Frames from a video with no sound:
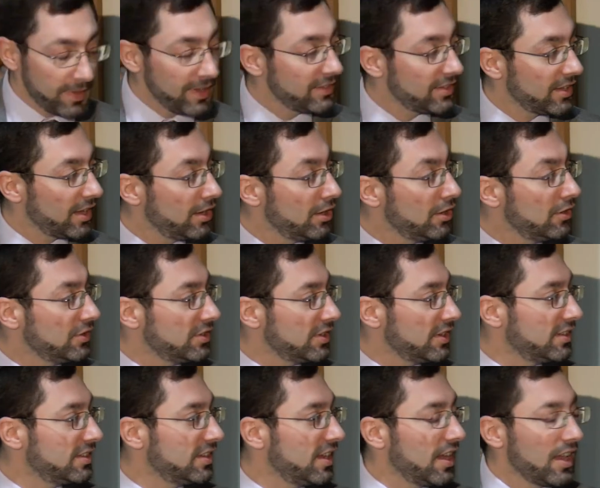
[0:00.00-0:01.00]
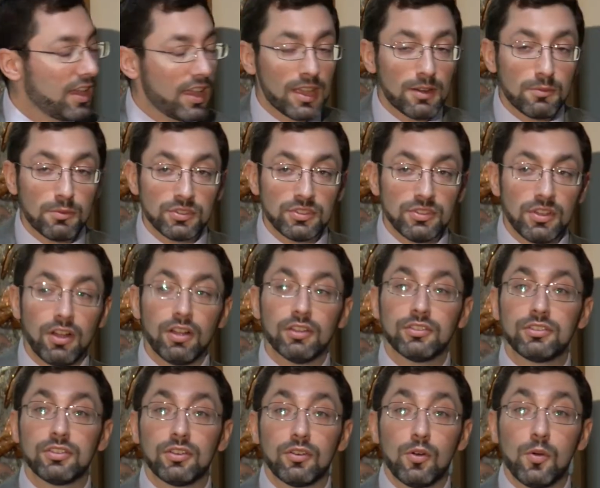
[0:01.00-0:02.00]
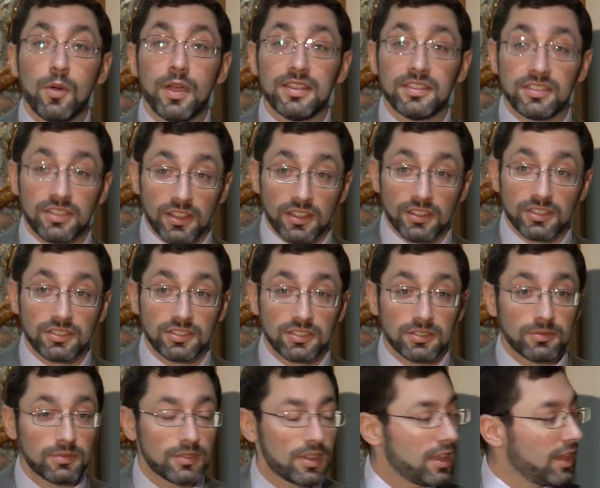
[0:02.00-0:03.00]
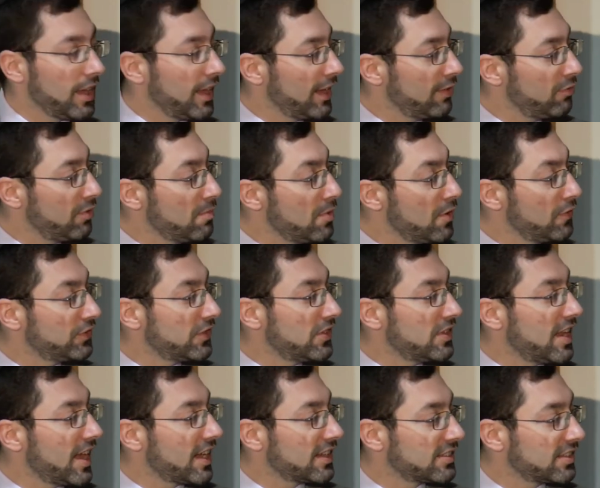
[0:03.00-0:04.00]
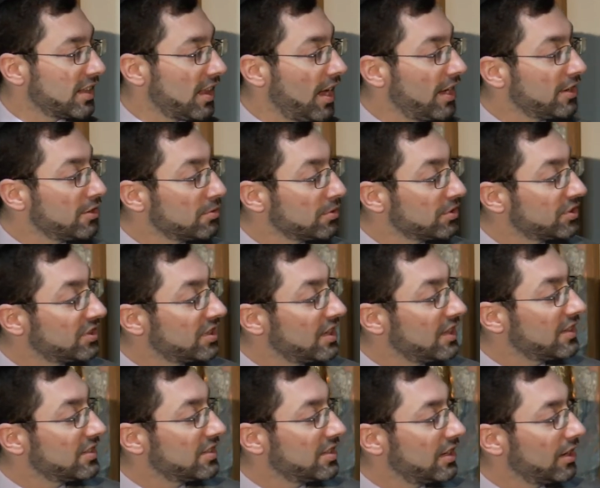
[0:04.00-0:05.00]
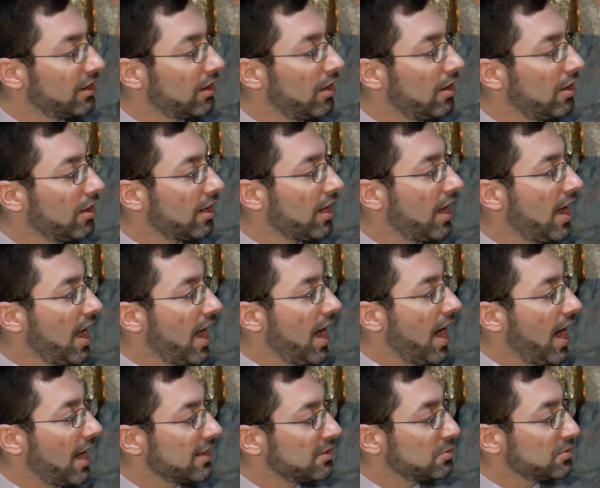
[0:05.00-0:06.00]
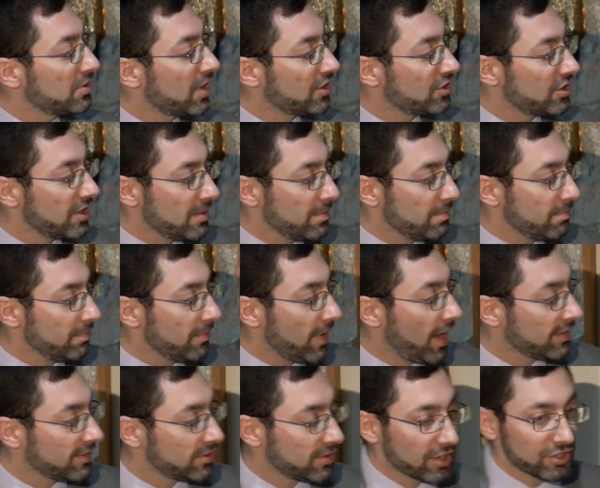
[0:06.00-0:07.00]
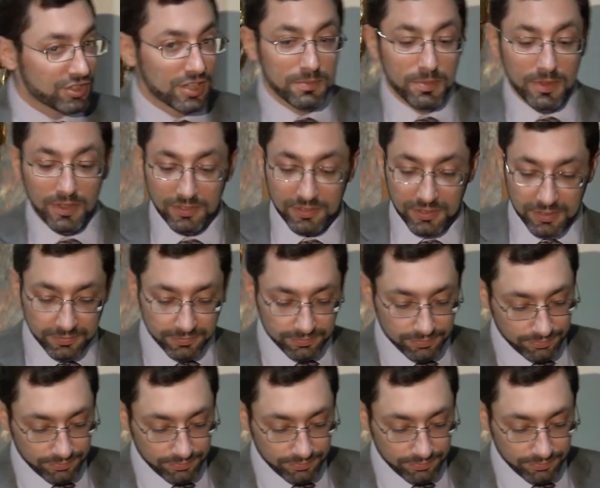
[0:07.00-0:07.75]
Peter alluded, it was not always thus. If we move to the next slide, you will see the synagogue as it was actually built.